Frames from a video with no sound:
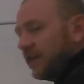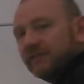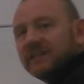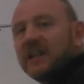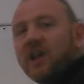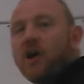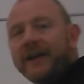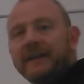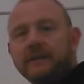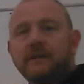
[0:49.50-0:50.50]
there is a
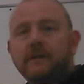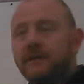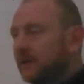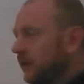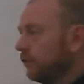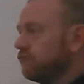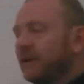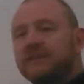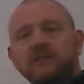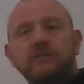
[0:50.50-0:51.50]
line that
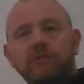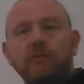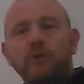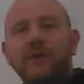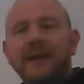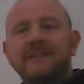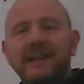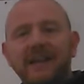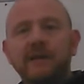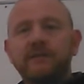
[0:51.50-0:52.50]
runs through that
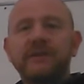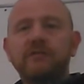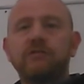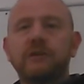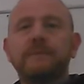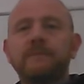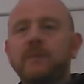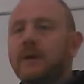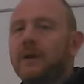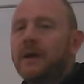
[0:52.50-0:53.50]
telling of history,
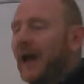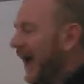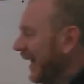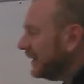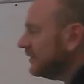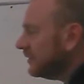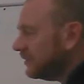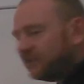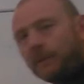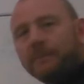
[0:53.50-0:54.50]
and
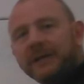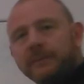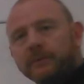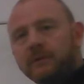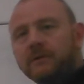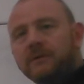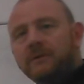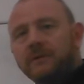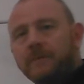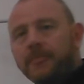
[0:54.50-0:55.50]
some people,
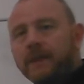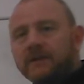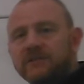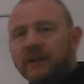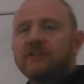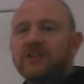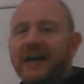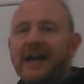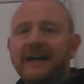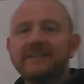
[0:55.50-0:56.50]
such
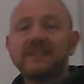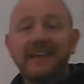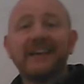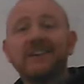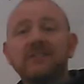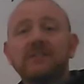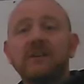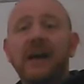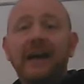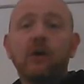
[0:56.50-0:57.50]
as
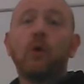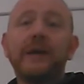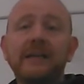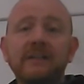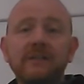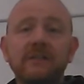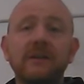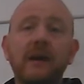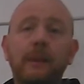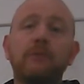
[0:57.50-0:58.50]
kings and
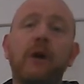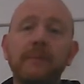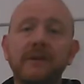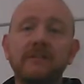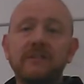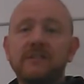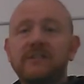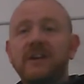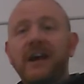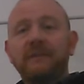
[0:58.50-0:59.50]
queens and prime
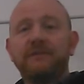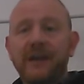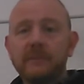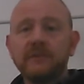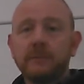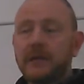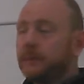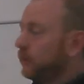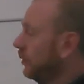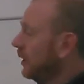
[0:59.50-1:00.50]
ministers and famous
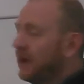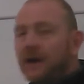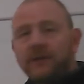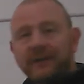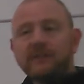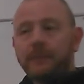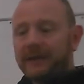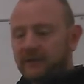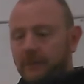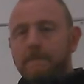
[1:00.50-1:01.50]
people, they
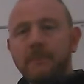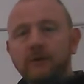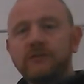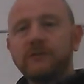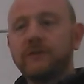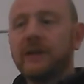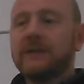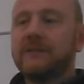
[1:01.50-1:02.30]
spend most of their